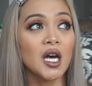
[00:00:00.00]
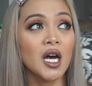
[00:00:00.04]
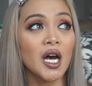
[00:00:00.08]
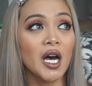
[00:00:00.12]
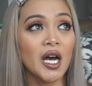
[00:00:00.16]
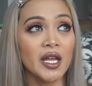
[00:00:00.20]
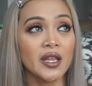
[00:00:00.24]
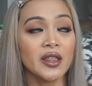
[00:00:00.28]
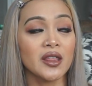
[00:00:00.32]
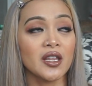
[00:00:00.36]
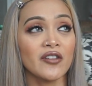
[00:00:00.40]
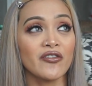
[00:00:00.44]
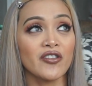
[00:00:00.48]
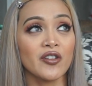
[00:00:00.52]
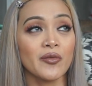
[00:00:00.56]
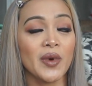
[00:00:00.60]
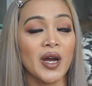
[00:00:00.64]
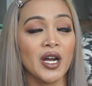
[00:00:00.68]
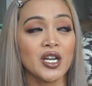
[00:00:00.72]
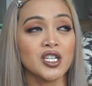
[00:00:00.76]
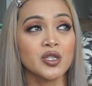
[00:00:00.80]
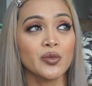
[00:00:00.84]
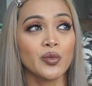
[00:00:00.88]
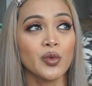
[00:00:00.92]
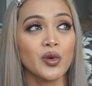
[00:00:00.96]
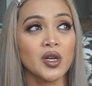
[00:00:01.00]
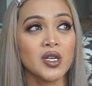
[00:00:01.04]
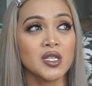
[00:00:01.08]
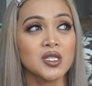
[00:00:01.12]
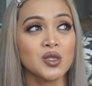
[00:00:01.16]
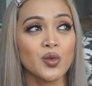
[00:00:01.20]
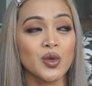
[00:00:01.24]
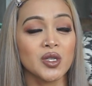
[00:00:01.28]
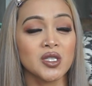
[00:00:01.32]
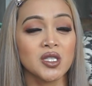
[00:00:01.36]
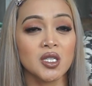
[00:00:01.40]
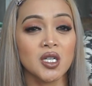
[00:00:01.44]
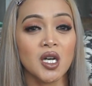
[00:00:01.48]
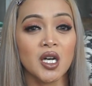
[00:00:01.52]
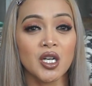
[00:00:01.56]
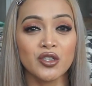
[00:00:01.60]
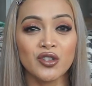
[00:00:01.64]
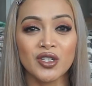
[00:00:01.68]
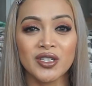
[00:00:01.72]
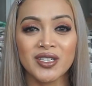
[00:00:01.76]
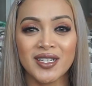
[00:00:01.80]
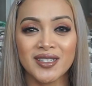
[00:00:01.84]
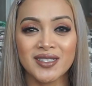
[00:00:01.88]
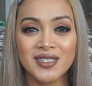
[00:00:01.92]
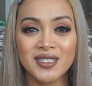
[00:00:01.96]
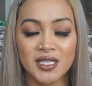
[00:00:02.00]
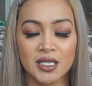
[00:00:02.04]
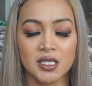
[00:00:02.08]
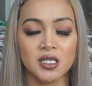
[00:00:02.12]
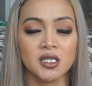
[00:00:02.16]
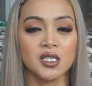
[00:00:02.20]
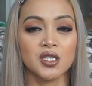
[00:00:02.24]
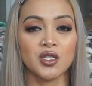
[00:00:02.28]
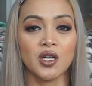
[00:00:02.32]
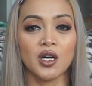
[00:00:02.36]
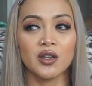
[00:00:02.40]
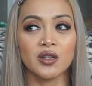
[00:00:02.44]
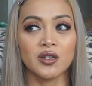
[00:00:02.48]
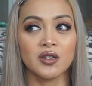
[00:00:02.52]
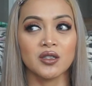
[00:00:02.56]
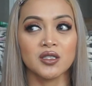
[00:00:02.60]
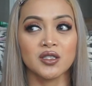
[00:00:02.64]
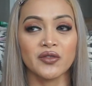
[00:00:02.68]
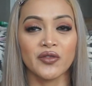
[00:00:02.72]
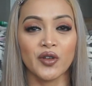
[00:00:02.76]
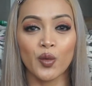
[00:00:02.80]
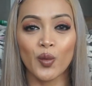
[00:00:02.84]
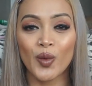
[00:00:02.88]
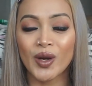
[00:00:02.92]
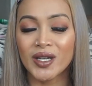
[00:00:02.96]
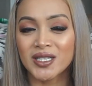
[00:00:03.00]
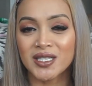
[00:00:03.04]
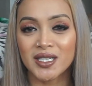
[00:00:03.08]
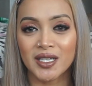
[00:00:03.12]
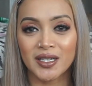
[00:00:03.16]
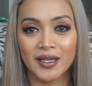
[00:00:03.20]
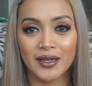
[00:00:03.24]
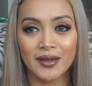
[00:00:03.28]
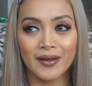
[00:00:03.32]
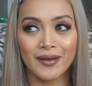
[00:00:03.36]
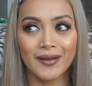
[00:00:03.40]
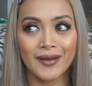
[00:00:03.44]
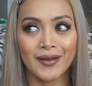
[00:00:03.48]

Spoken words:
I think for Backstreet Boys was $160 for one ticket,